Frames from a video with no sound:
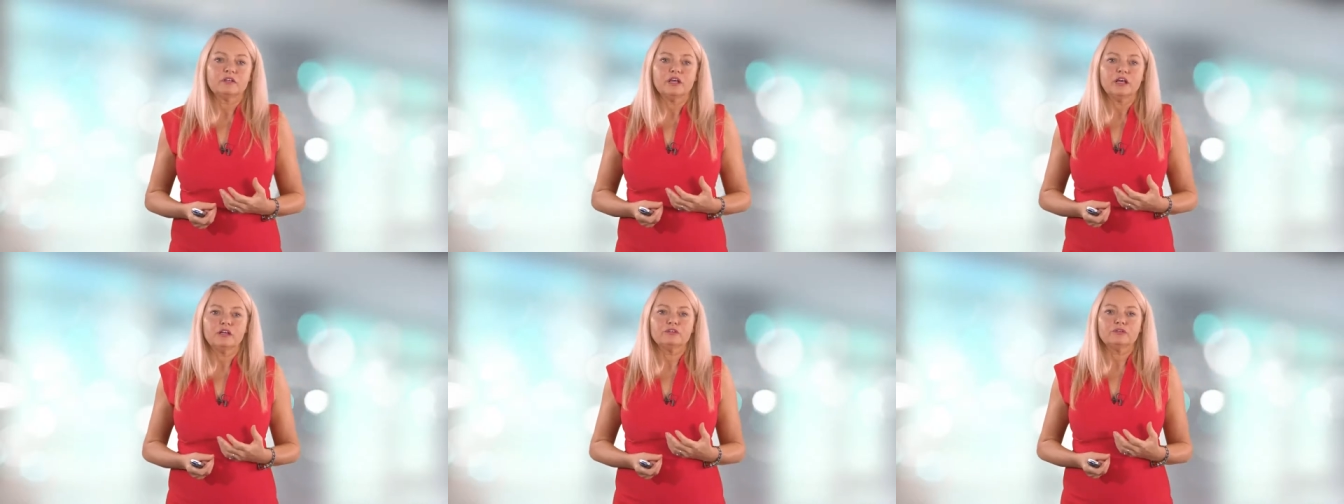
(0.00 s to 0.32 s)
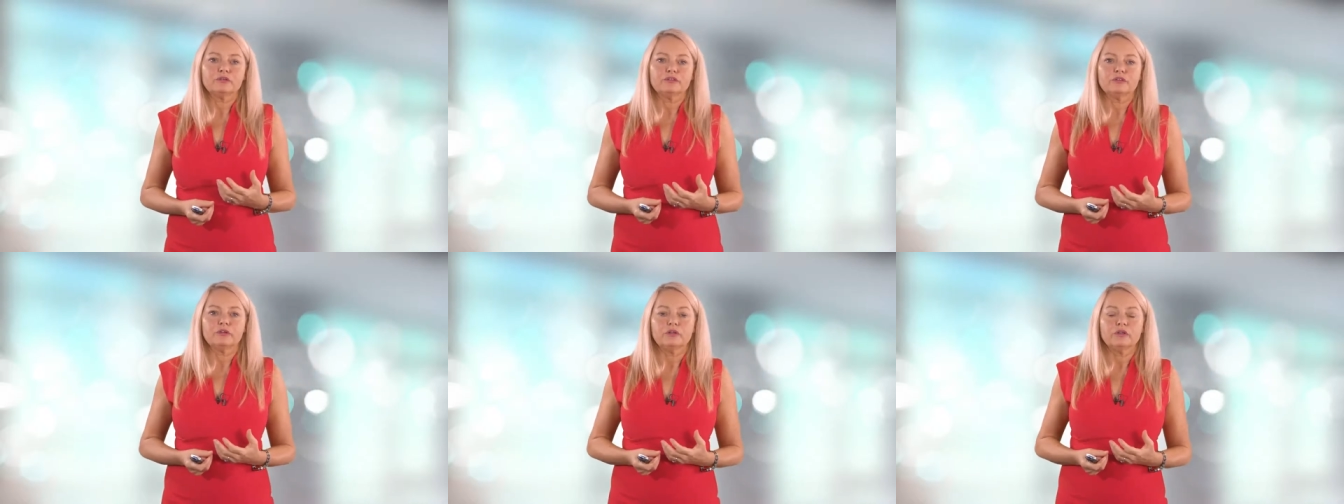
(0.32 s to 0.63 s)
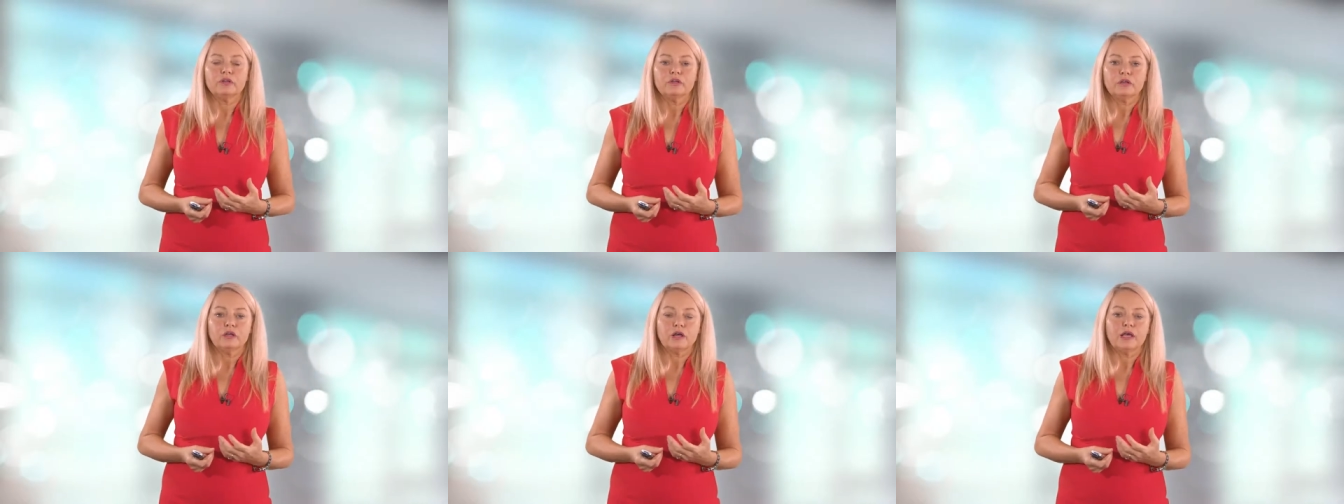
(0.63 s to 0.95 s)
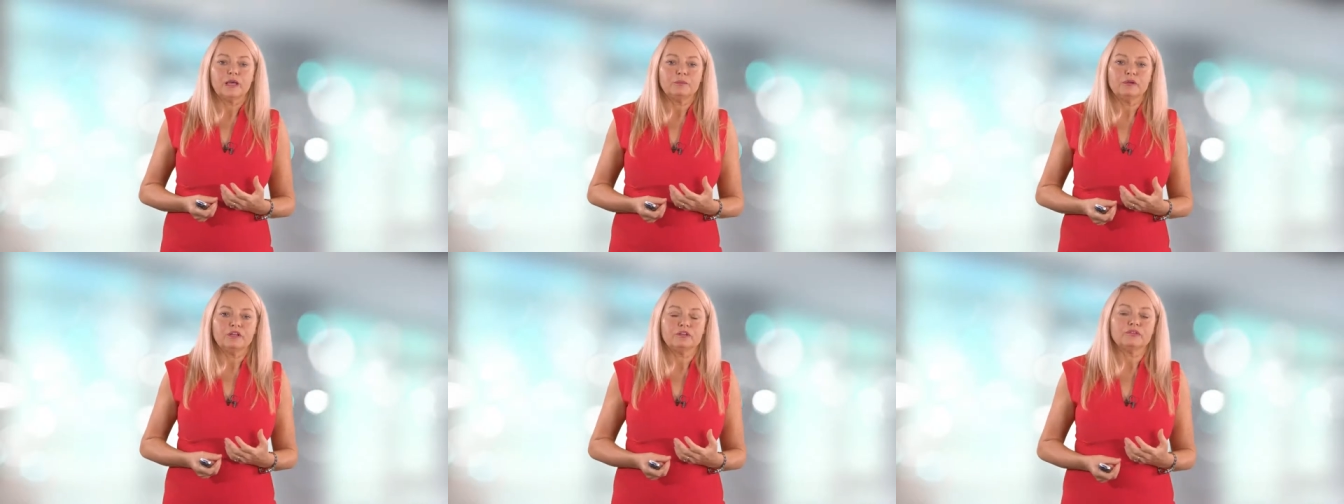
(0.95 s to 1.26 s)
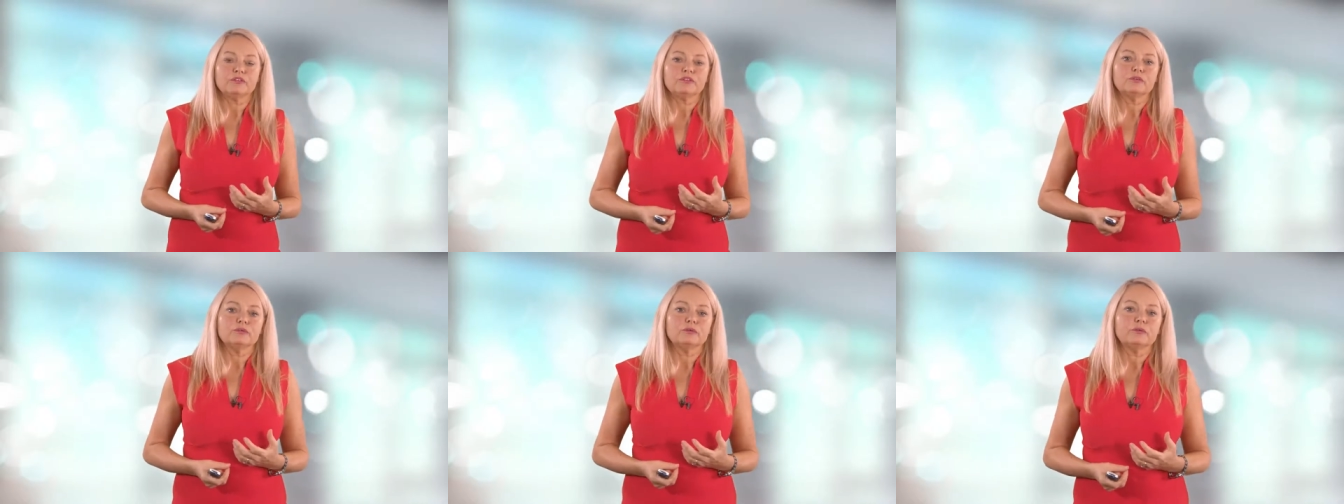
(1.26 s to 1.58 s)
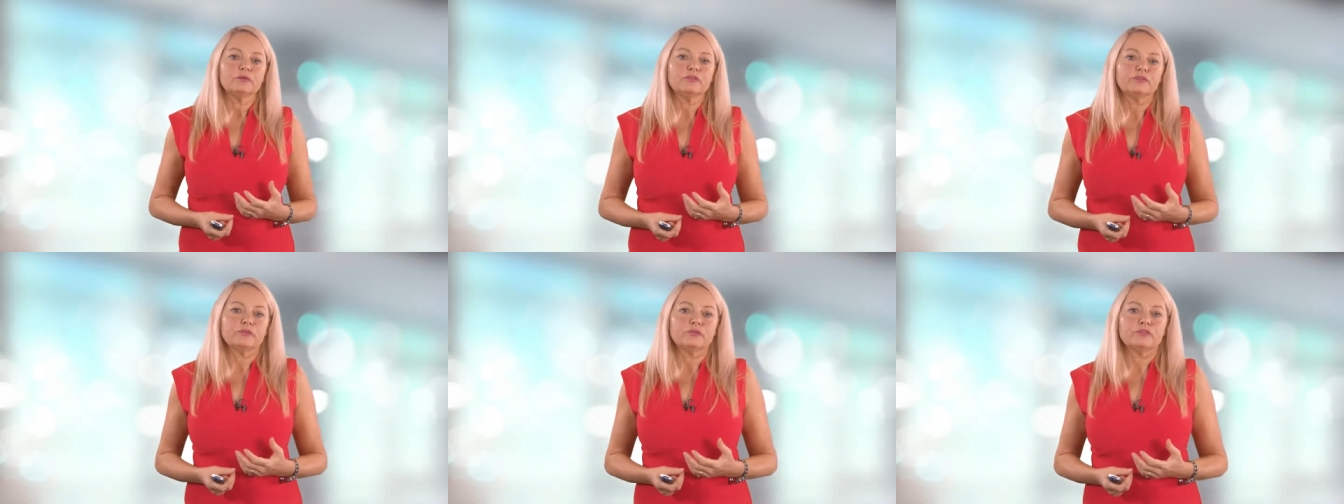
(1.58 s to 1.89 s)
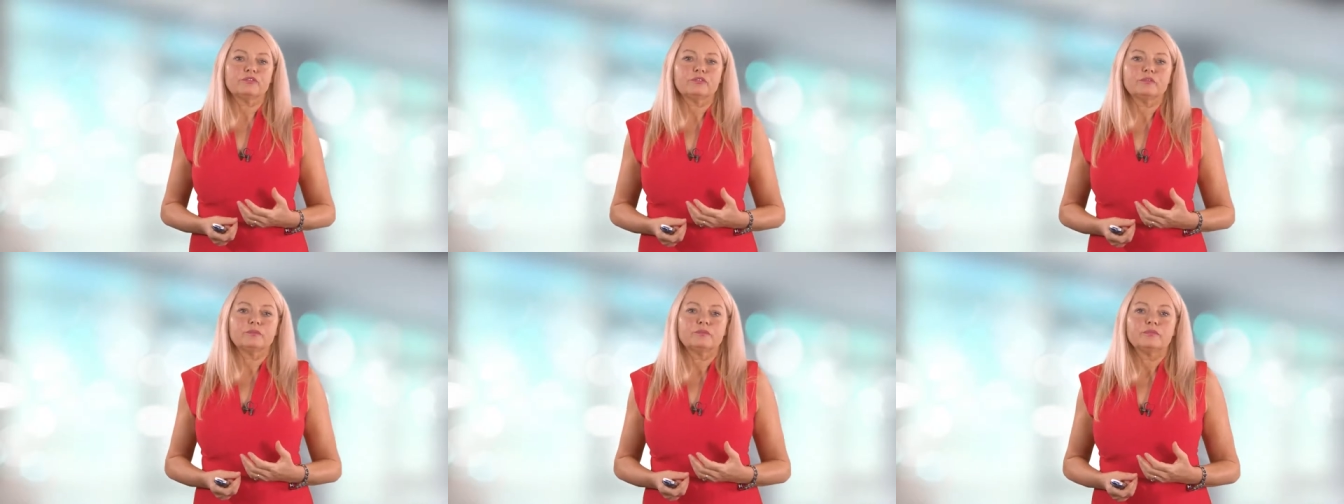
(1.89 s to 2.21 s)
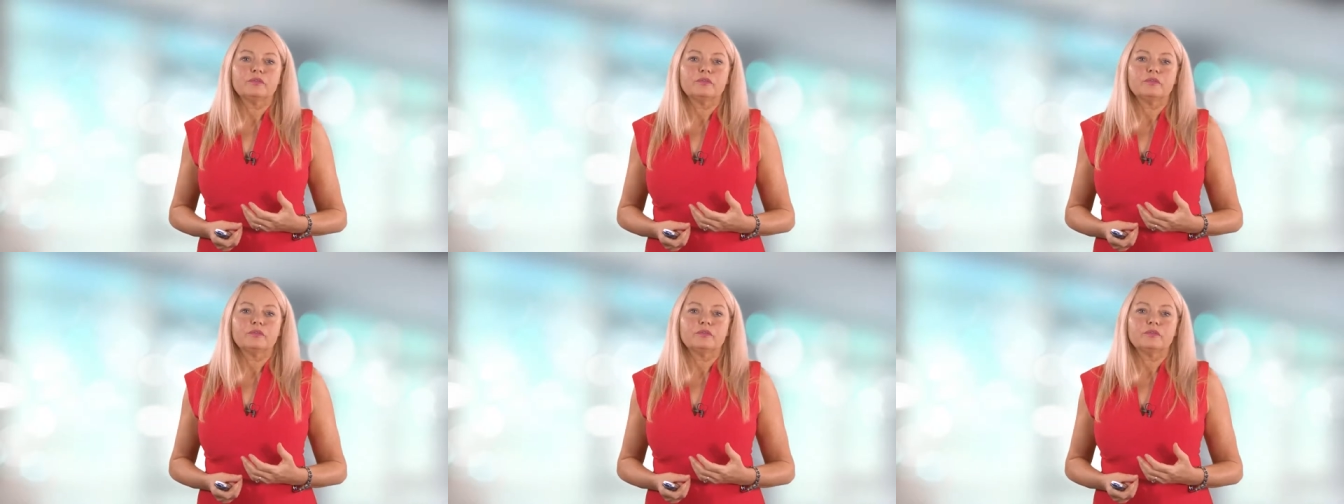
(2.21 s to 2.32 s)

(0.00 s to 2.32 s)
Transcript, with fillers: and other eminent authors.